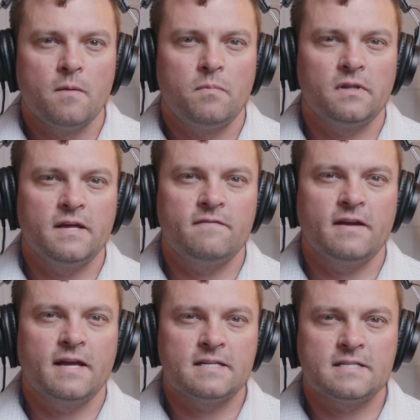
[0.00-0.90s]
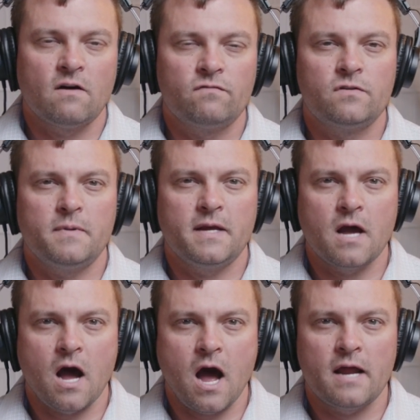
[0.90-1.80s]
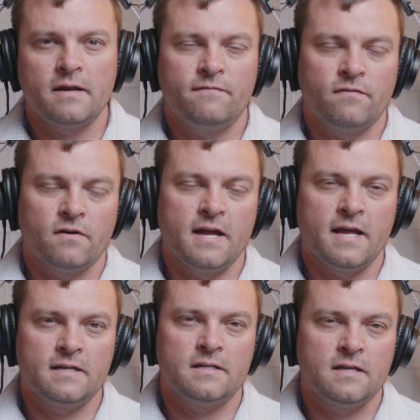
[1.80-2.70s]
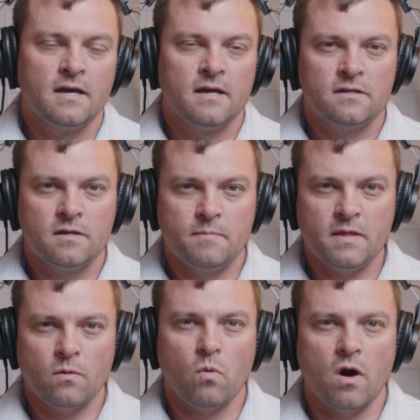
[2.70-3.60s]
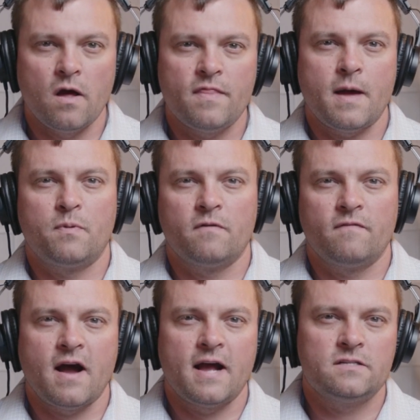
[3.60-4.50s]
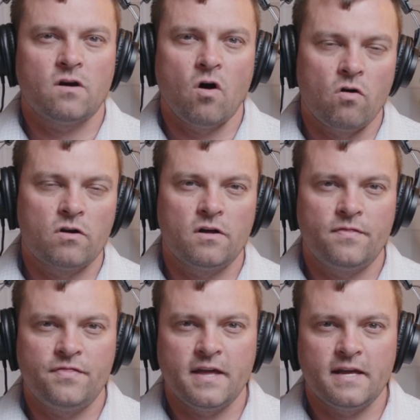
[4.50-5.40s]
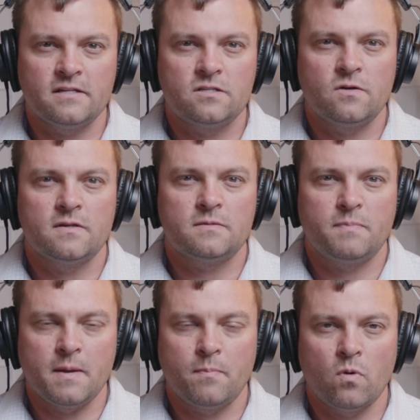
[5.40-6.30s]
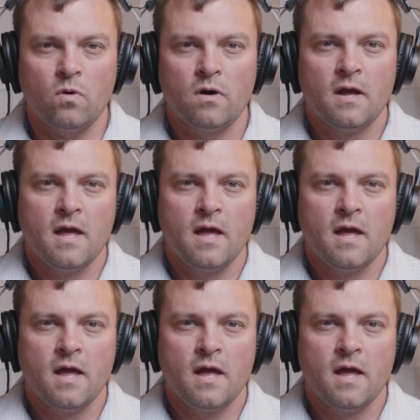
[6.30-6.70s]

believing itself to be God, for it to be the one that provides all good things to its people.